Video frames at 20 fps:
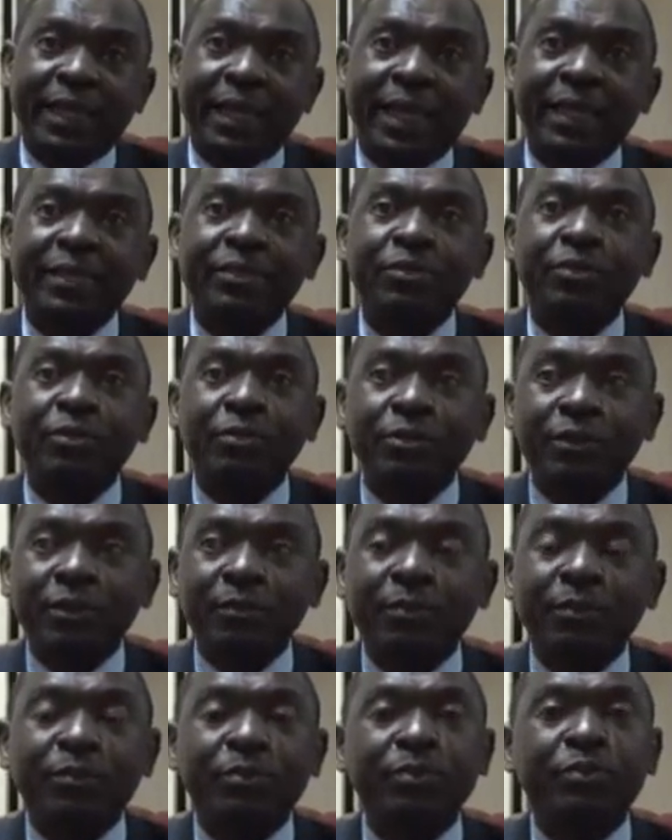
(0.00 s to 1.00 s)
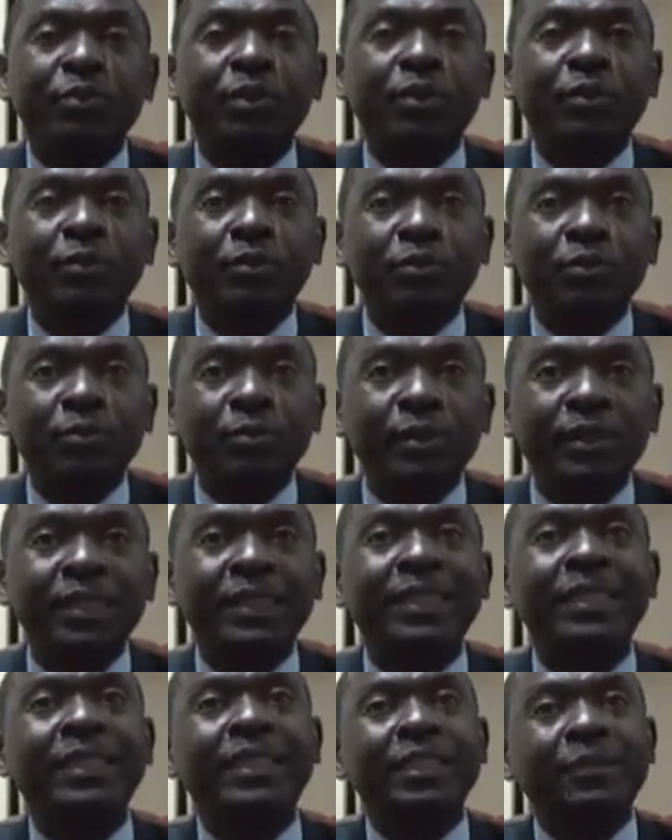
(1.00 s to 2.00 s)
And Honorable Tutu
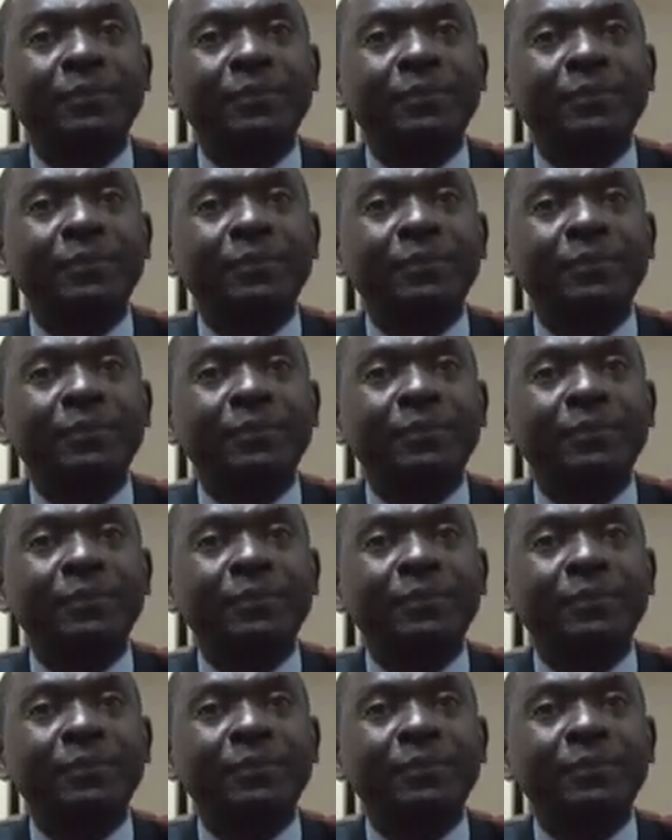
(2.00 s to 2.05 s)
Angulule did